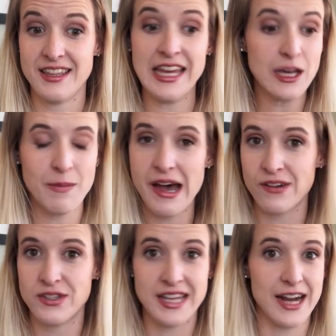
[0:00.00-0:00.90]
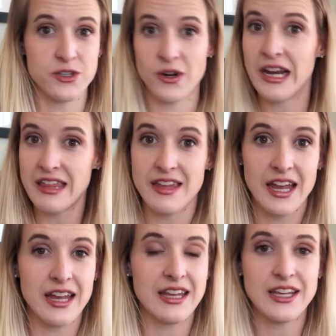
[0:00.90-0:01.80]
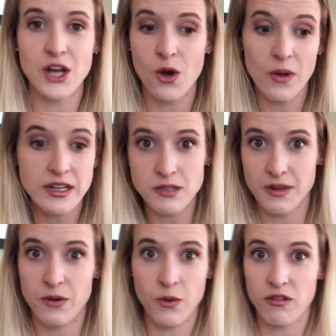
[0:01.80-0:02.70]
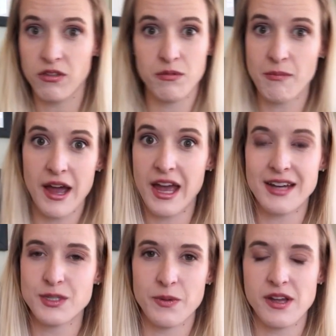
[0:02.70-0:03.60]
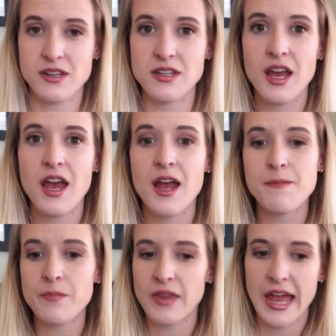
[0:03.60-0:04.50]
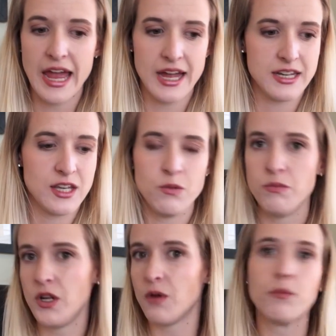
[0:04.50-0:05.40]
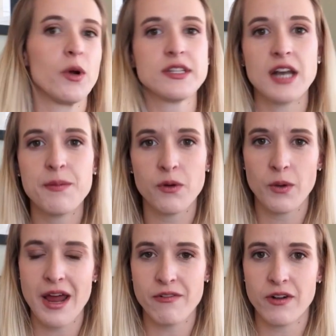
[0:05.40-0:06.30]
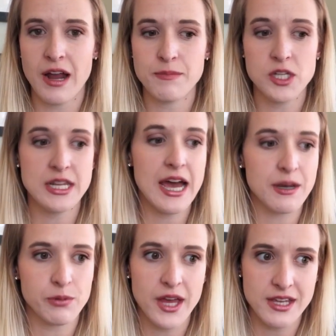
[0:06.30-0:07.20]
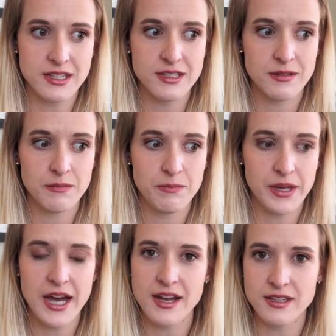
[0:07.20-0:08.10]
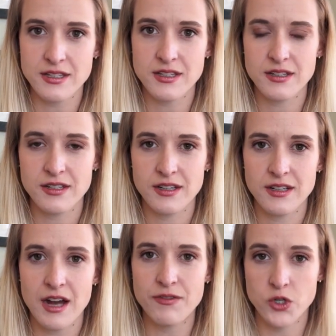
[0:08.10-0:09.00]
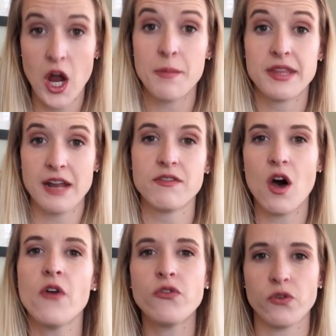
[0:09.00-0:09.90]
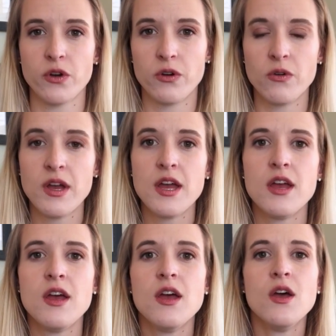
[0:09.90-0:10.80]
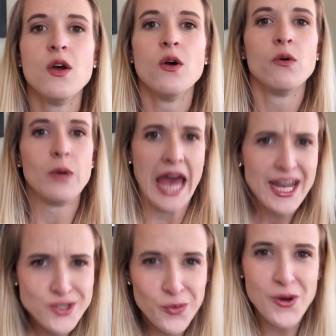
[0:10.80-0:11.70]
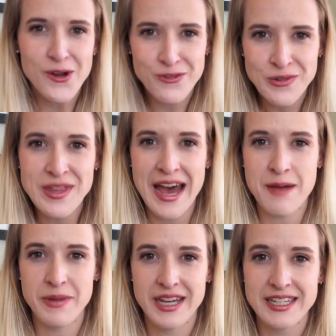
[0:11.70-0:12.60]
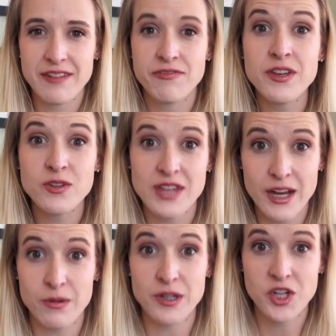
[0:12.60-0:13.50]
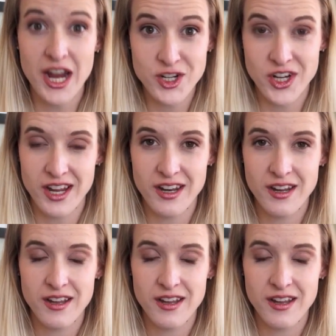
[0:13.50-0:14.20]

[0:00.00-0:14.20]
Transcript: think about sex or anything, intimate with my husband, and he, brings it up or whatever, and I'm just not in a place because of the trauma that I've gone through, we had to work through that because it feels like rejection.